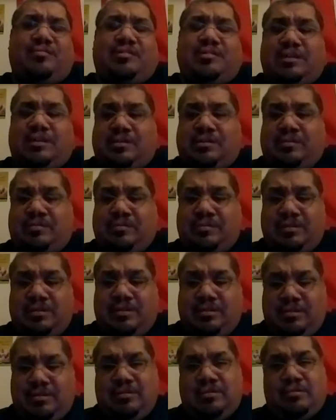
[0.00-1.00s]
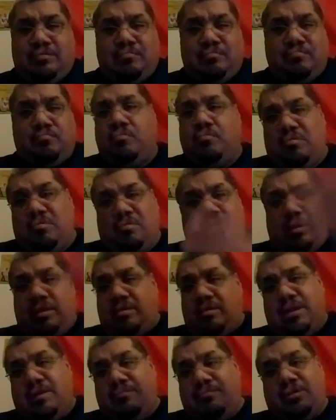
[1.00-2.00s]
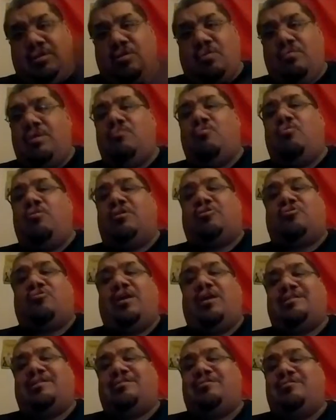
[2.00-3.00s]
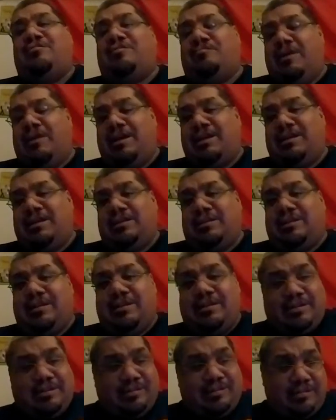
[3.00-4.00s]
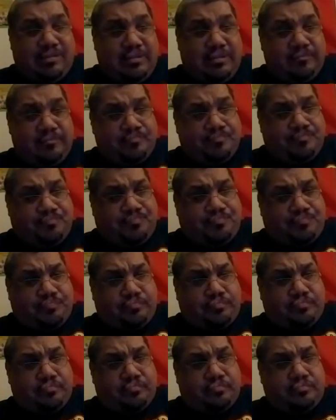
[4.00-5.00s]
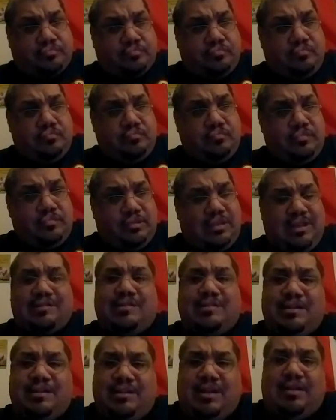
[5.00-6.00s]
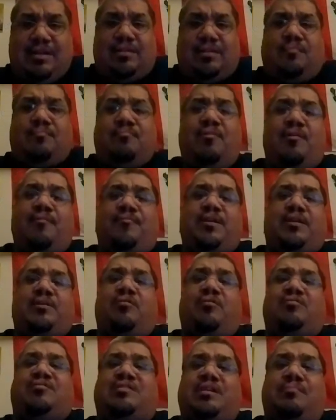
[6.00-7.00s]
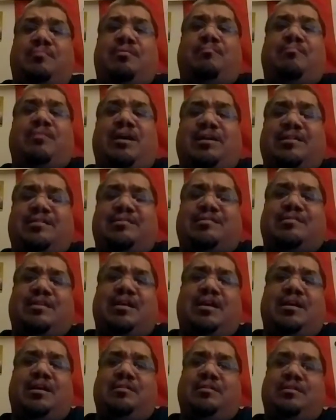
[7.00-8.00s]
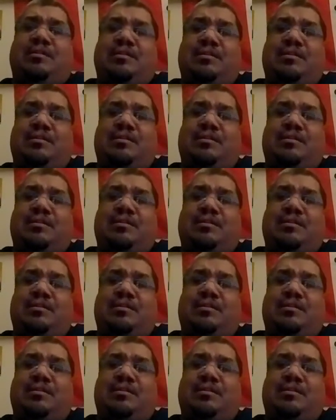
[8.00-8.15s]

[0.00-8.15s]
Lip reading: now. Even though we wore tracksuits back in the days, I see a lot of the puffy coats coming back in style.